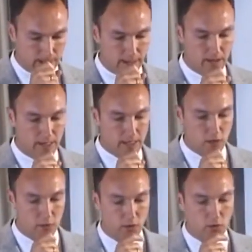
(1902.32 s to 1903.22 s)
take the
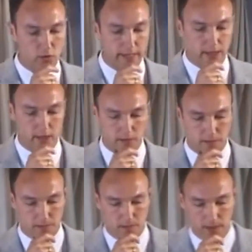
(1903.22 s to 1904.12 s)
case of
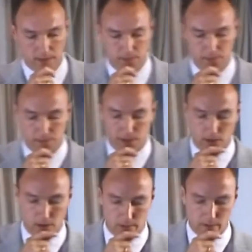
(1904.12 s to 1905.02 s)
uranium. Right?
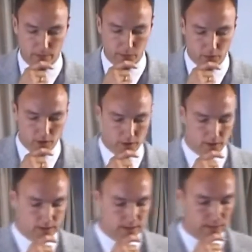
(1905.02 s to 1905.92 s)
Before
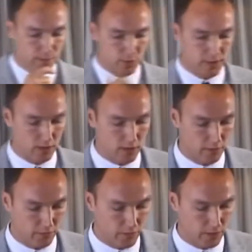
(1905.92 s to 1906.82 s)
the discovery
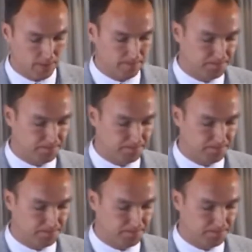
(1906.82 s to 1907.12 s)
of